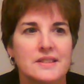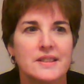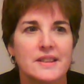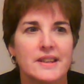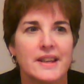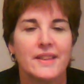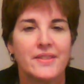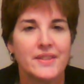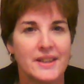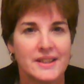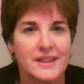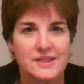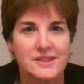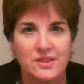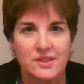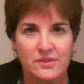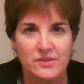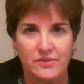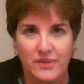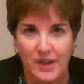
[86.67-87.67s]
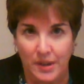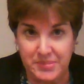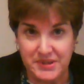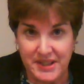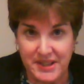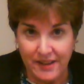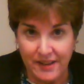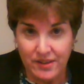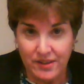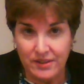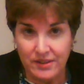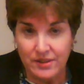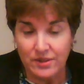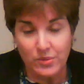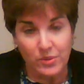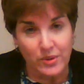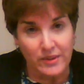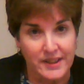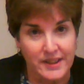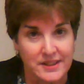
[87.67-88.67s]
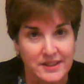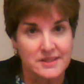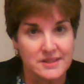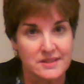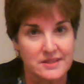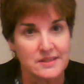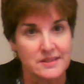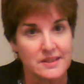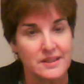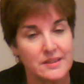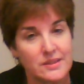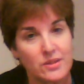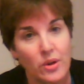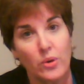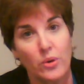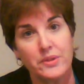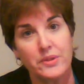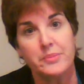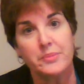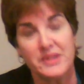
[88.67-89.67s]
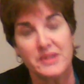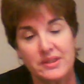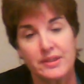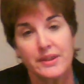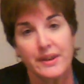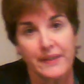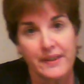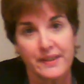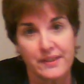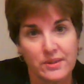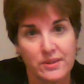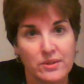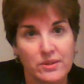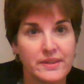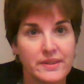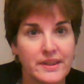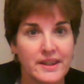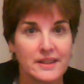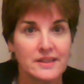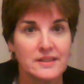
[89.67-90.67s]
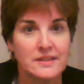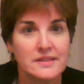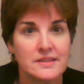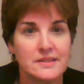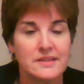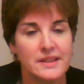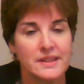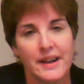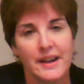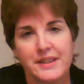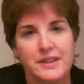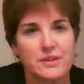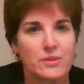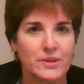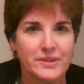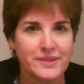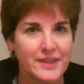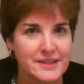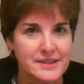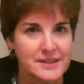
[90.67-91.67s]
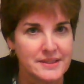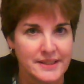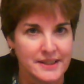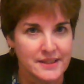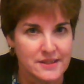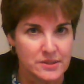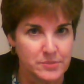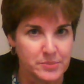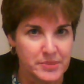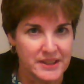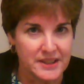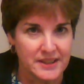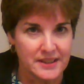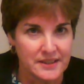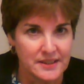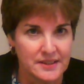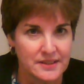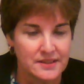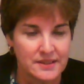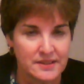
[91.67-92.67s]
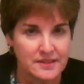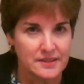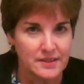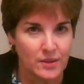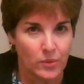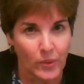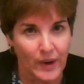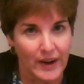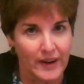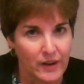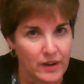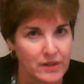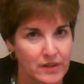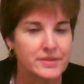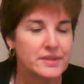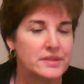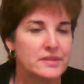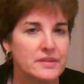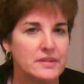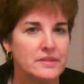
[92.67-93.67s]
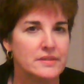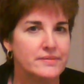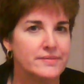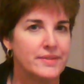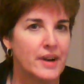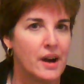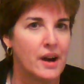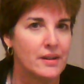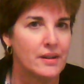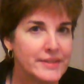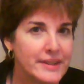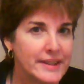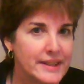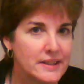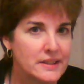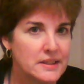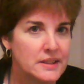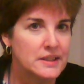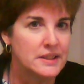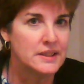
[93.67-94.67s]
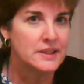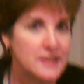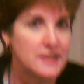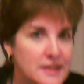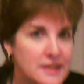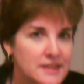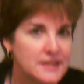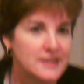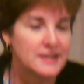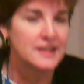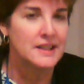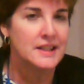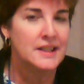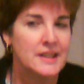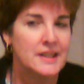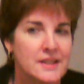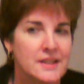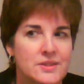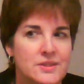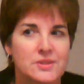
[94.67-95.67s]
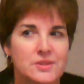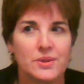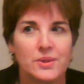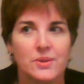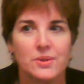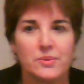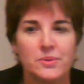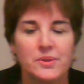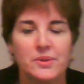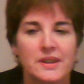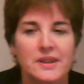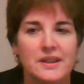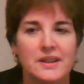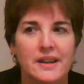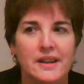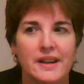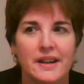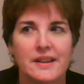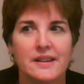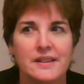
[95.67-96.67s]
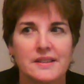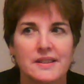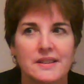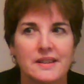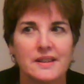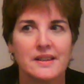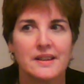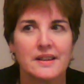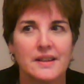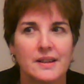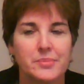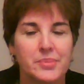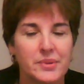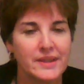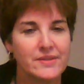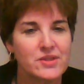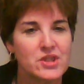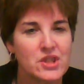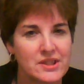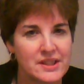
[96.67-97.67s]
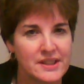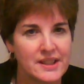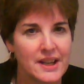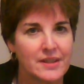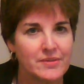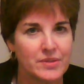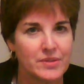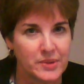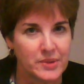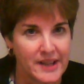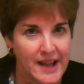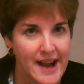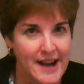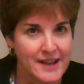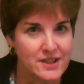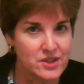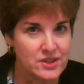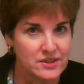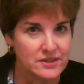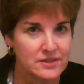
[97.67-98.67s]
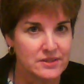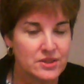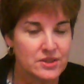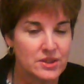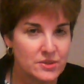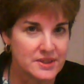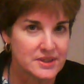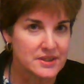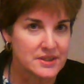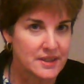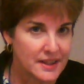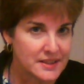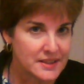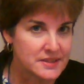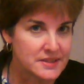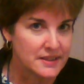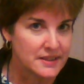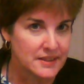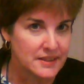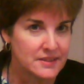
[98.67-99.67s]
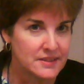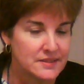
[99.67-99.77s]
anything that's going to upset her or that's adult material that a 9-year-old doesn't need to be aware of or involved in. So I believe she did have a reaction to you discussing